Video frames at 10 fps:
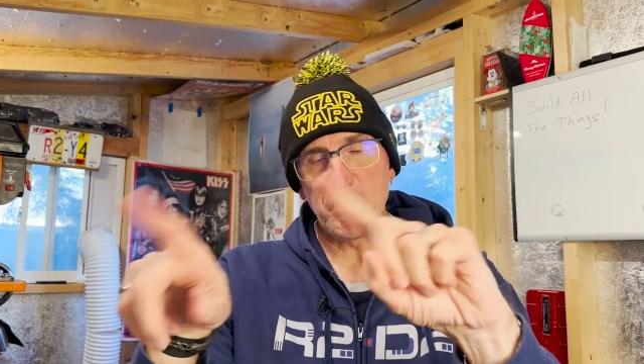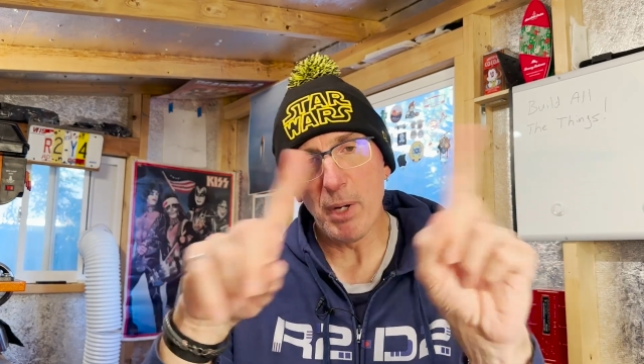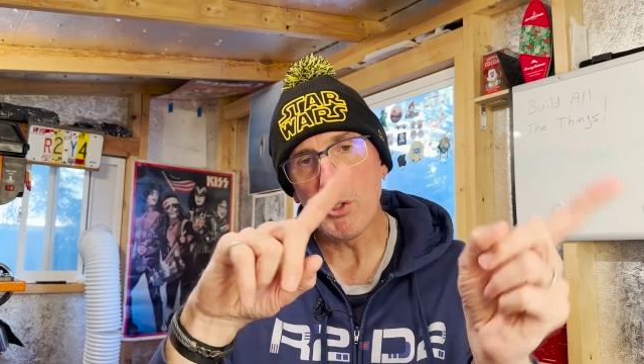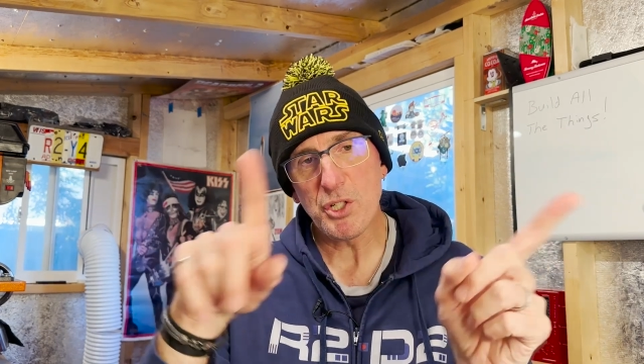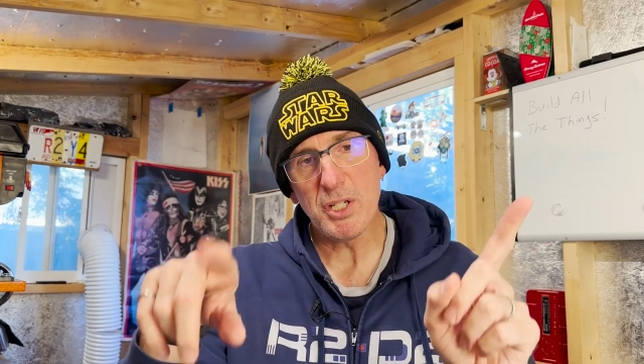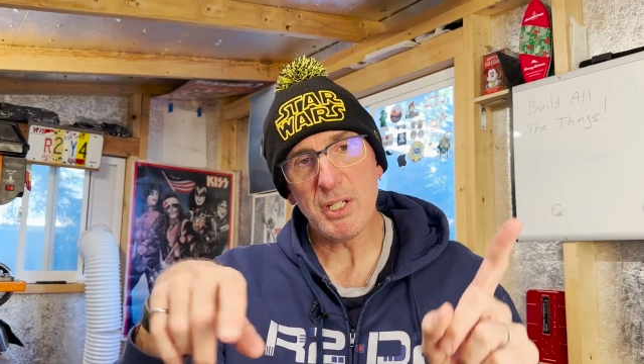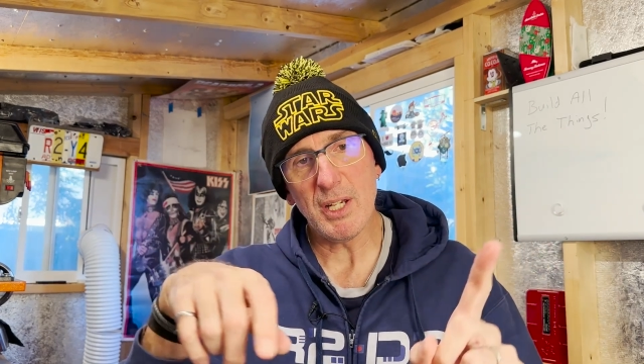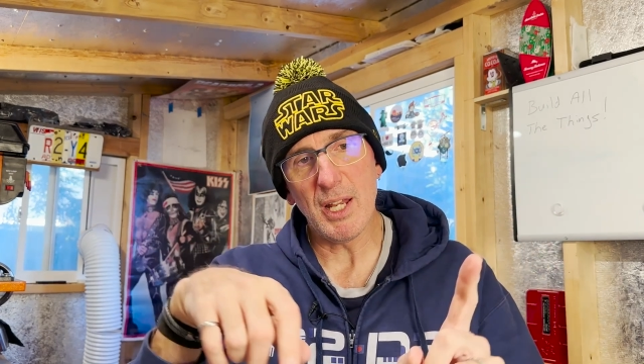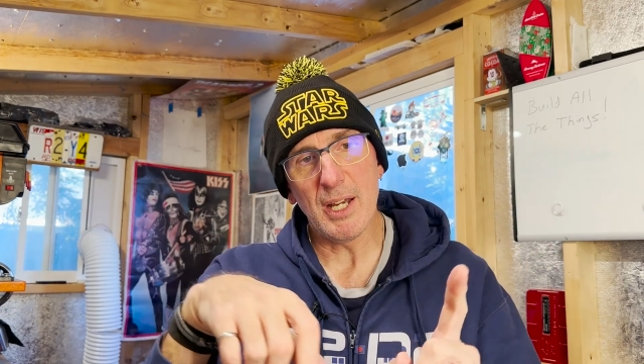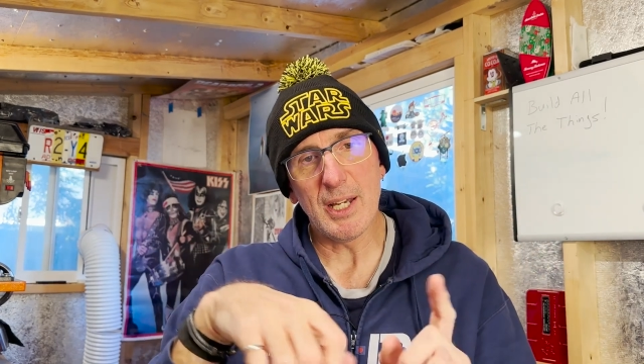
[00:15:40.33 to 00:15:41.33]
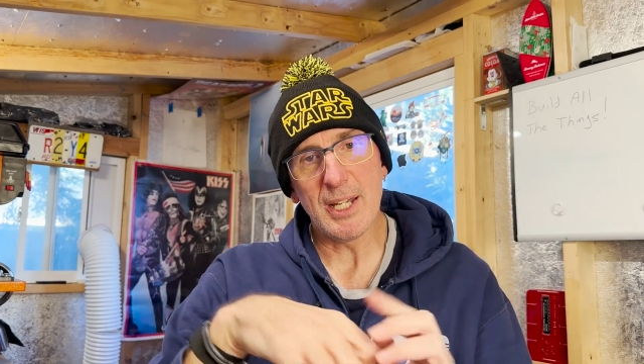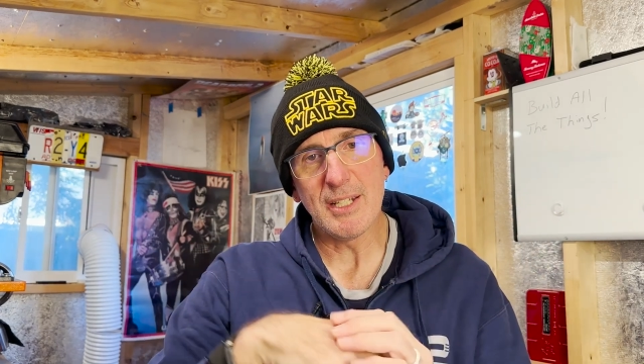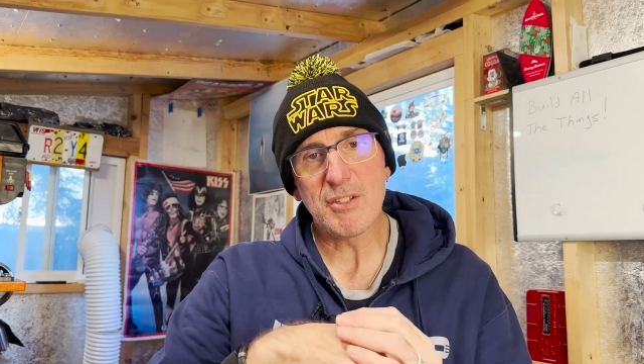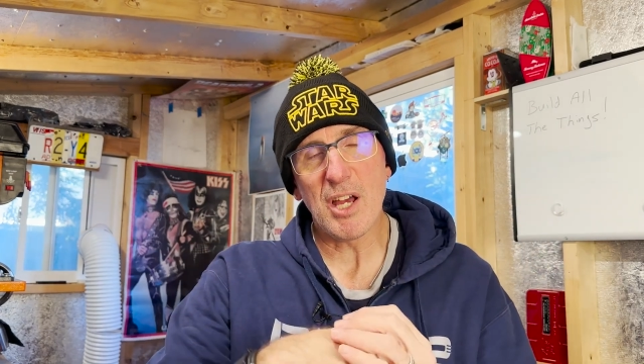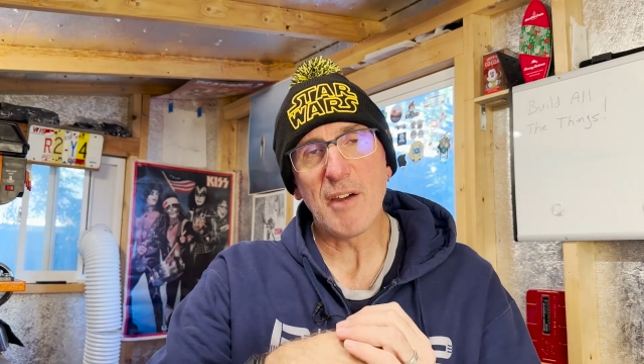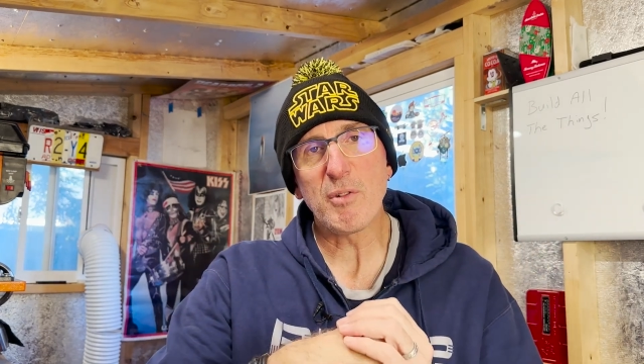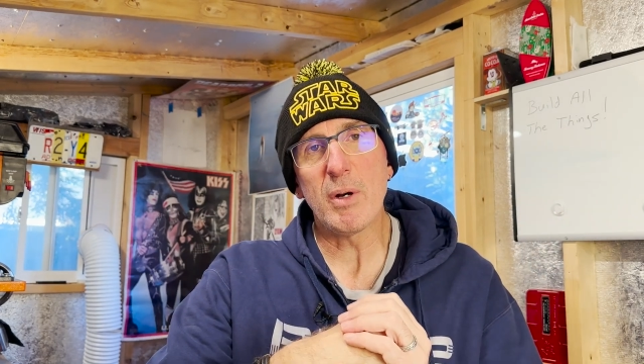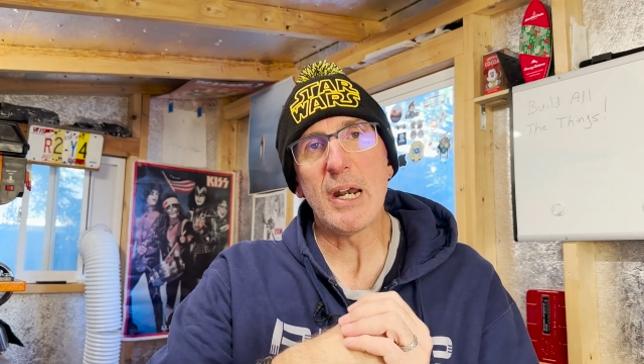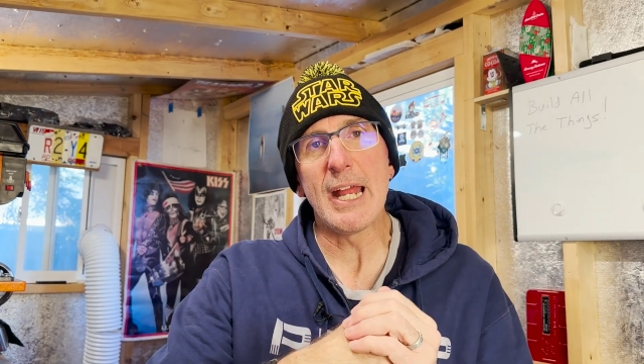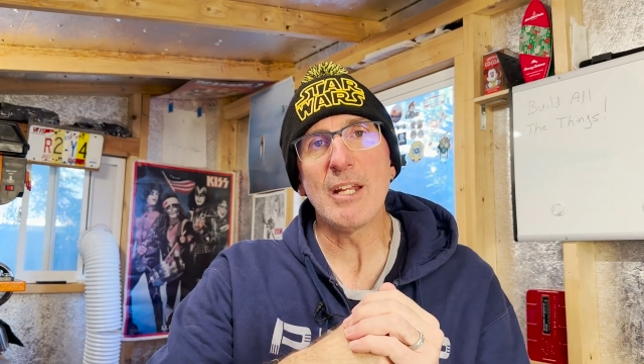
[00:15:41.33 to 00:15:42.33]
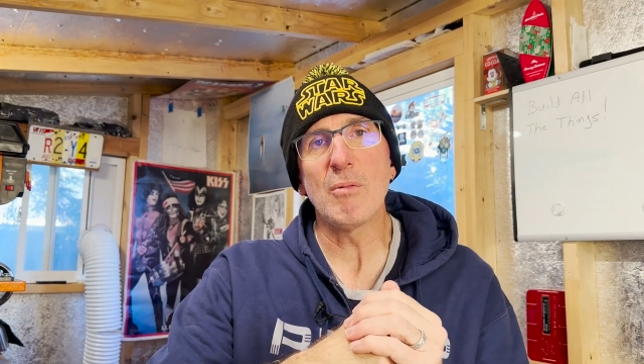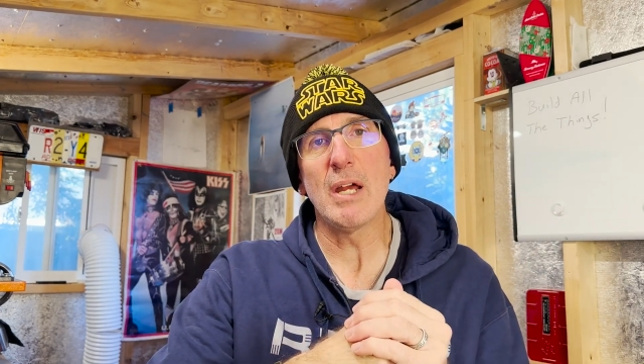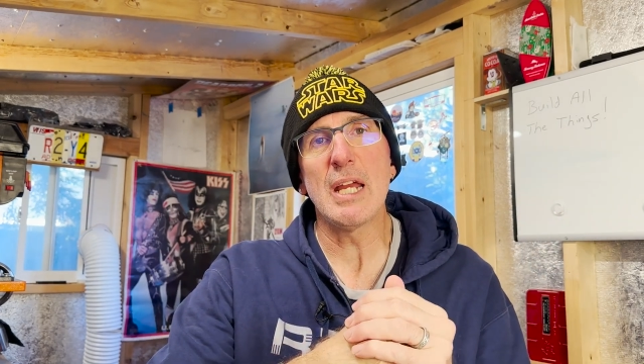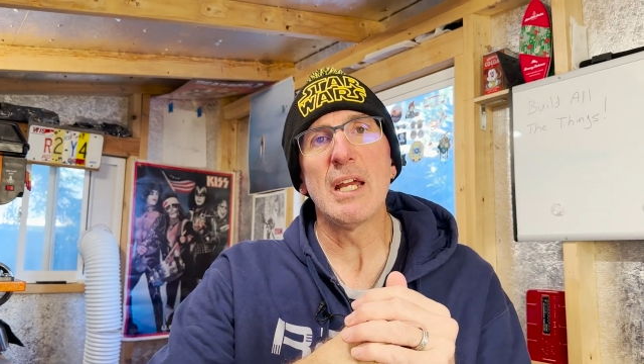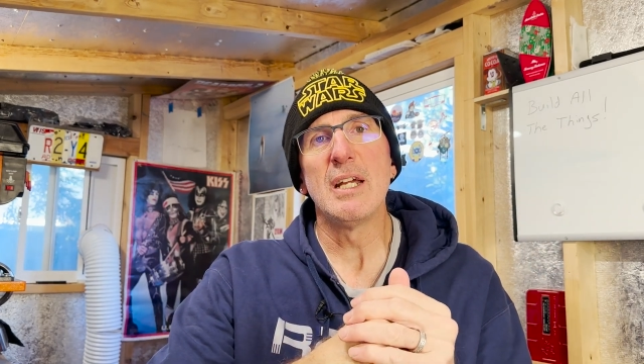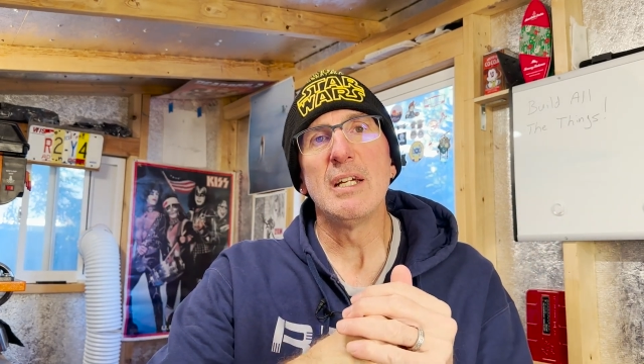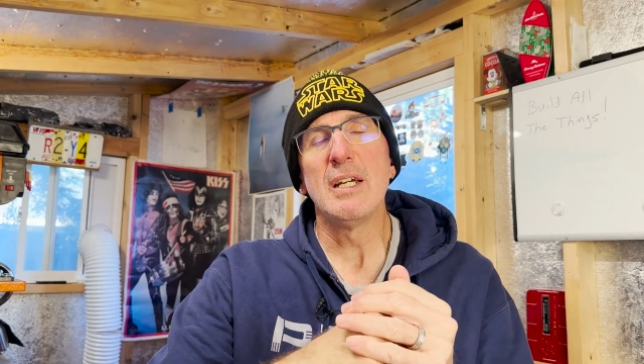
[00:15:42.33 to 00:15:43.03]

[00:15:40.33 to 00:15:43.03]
of motion in software anyway.